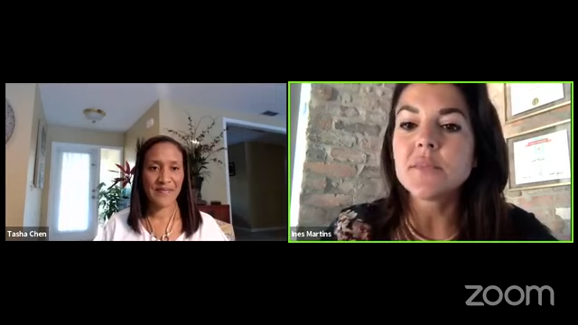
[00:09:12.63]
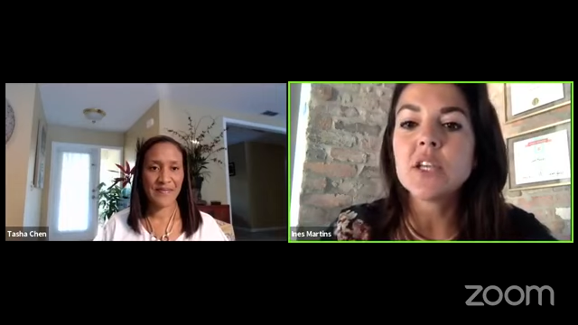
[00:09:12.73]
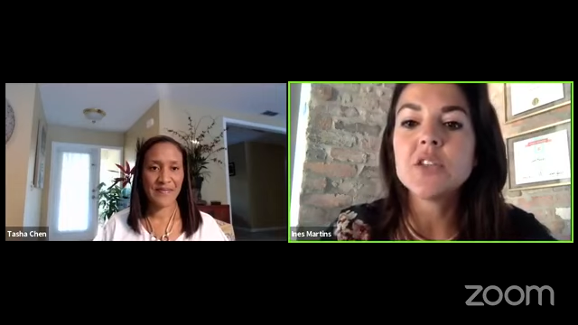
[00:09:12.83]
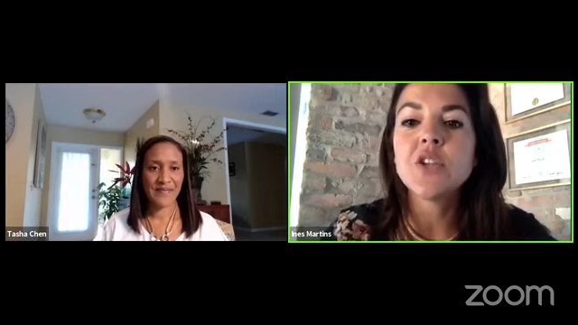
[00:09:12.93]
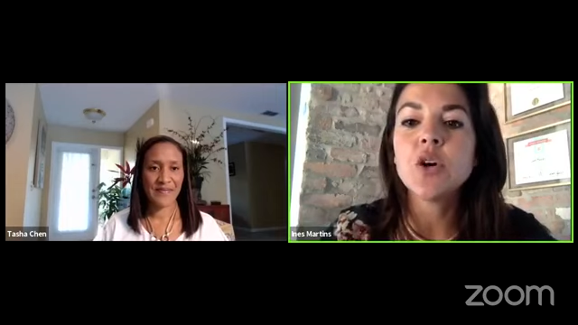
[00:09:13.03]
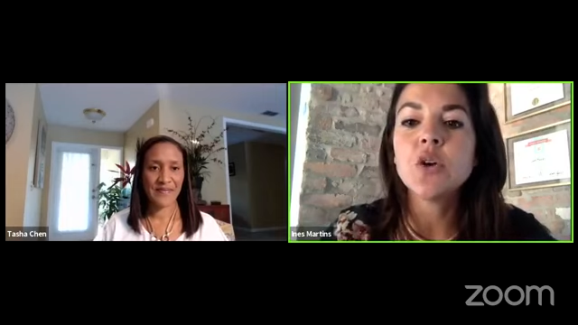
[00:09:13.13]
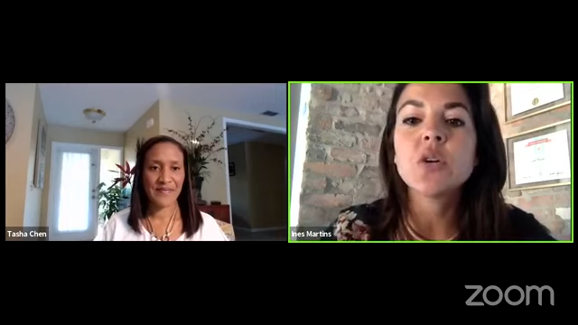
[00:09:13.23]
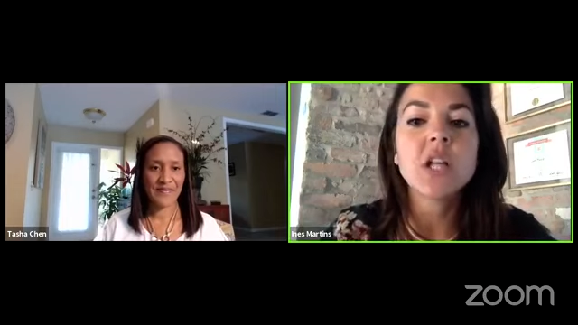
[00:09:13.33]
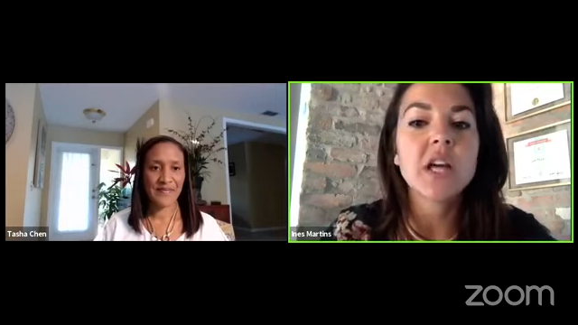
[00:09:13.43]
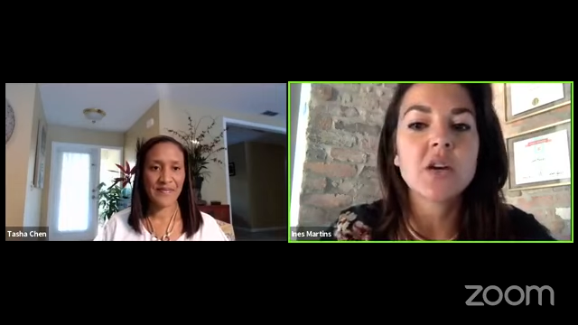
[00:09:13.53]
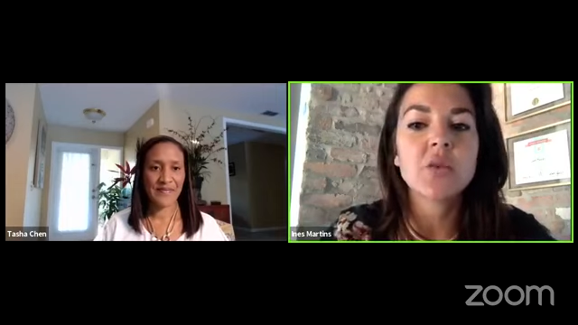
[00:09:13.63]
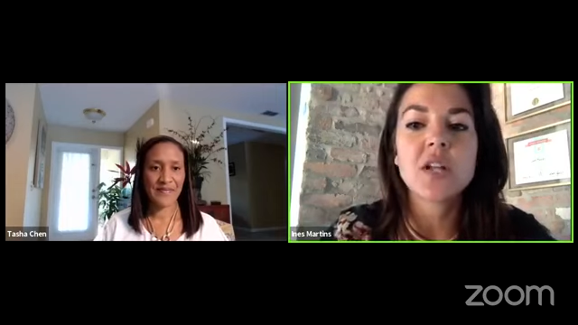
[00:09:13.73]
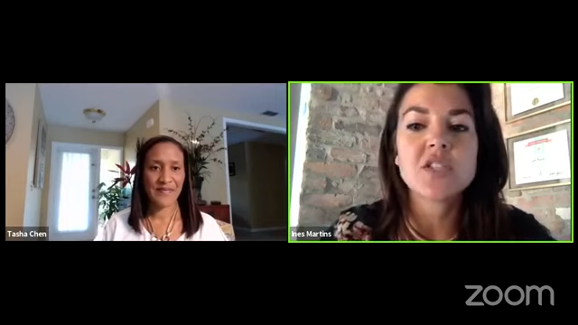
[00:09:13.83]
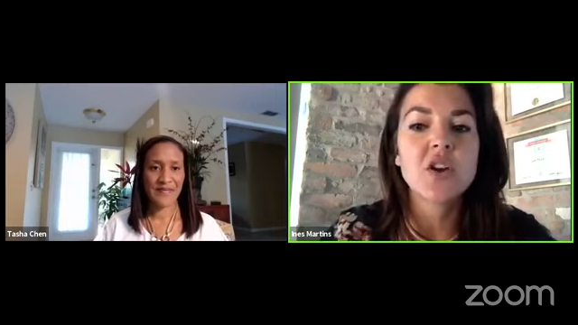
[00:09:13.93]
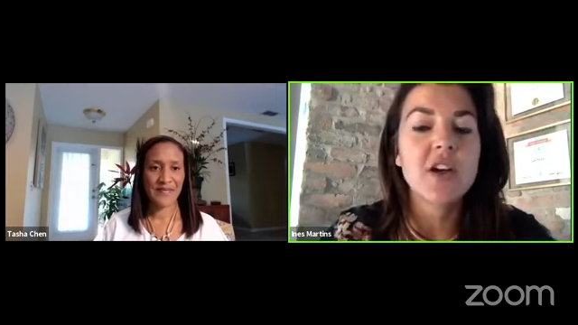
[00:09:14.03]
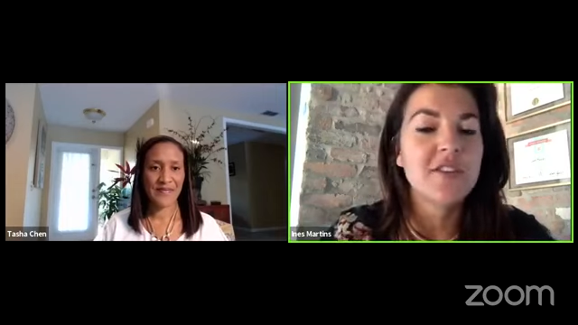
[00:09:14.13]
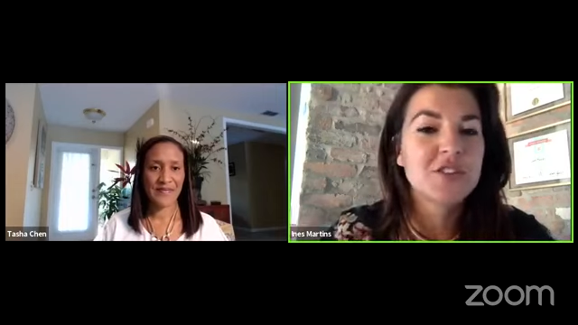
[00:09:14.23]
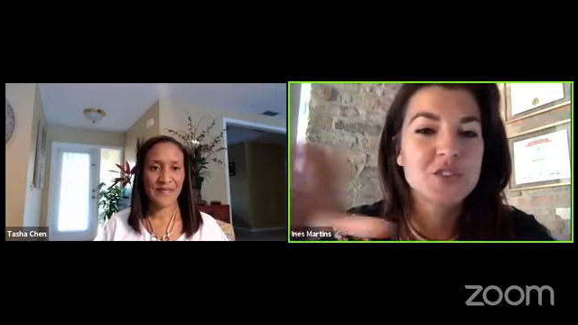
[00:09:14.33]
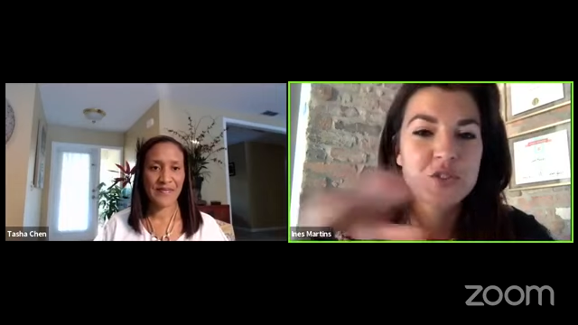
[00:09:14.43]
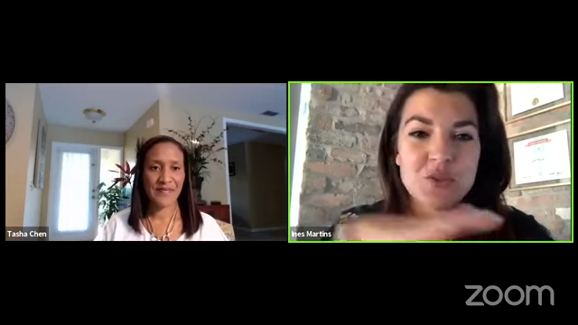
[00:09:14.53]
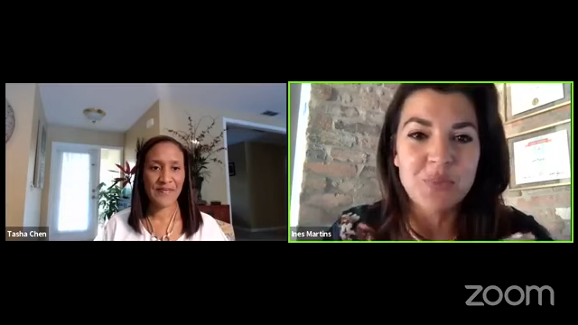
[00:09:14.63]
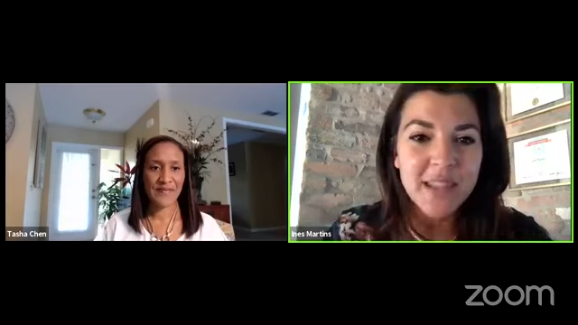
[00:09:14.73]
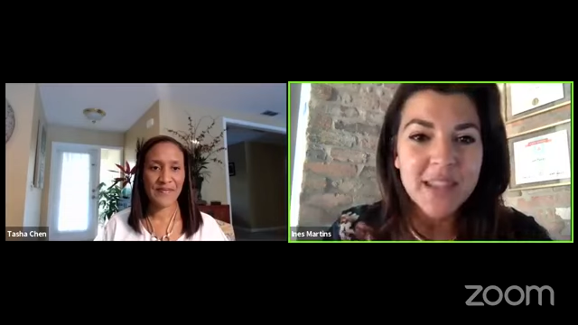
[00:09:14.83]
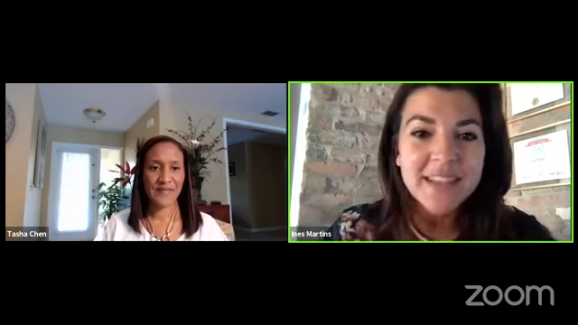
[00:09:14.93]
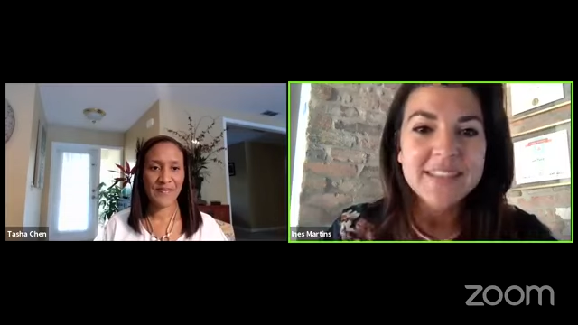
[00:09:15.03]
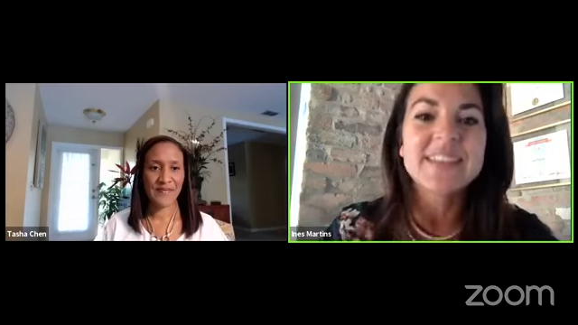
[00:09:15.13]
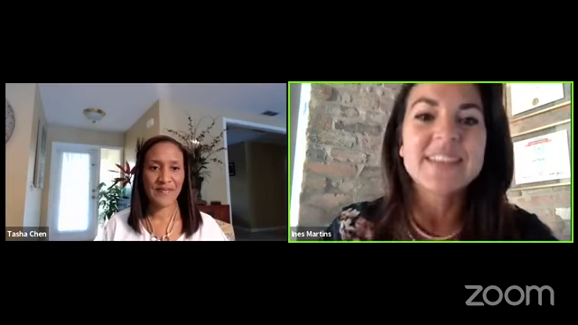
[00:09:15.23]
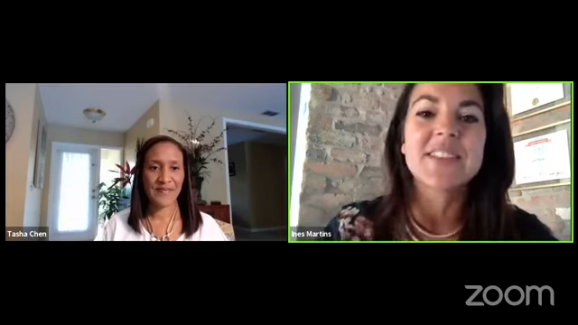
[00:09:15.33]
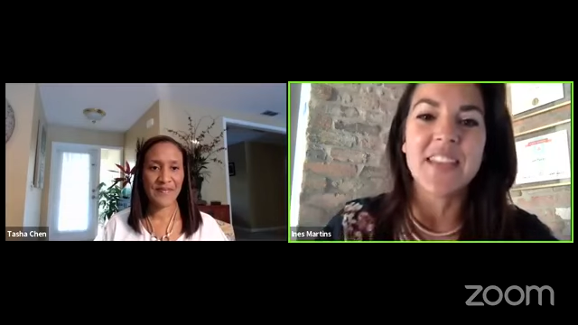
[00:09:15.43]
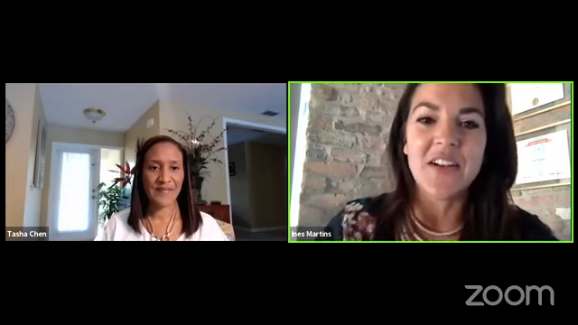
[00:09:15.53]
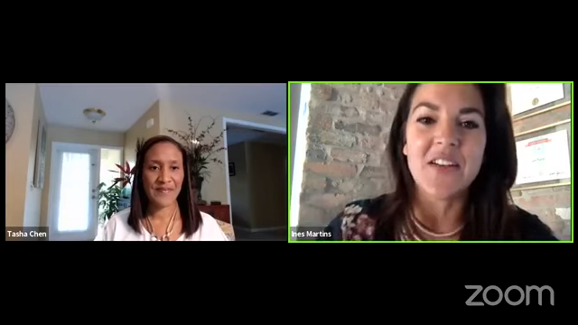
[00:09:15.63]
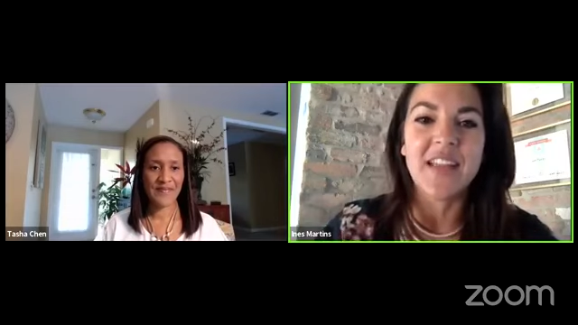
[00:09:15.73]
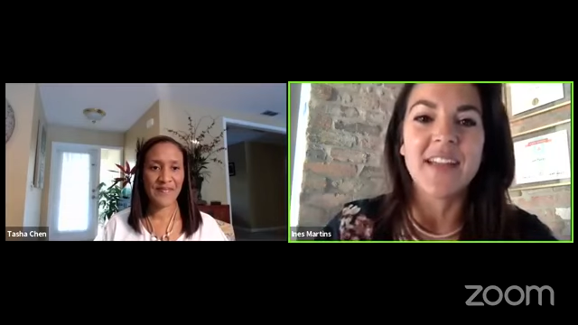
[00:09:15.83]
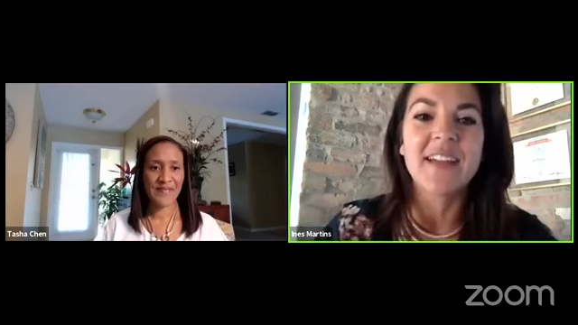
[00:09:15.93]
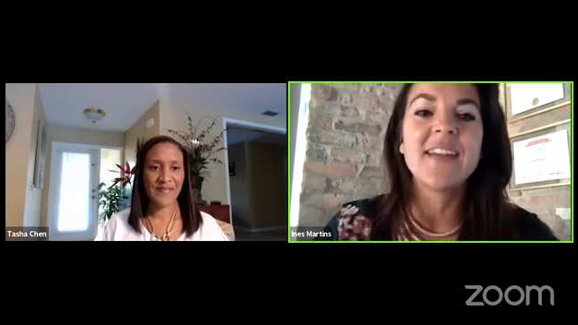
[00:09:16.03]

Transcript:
Speaker 1: No clutter whatsoever should be in this area.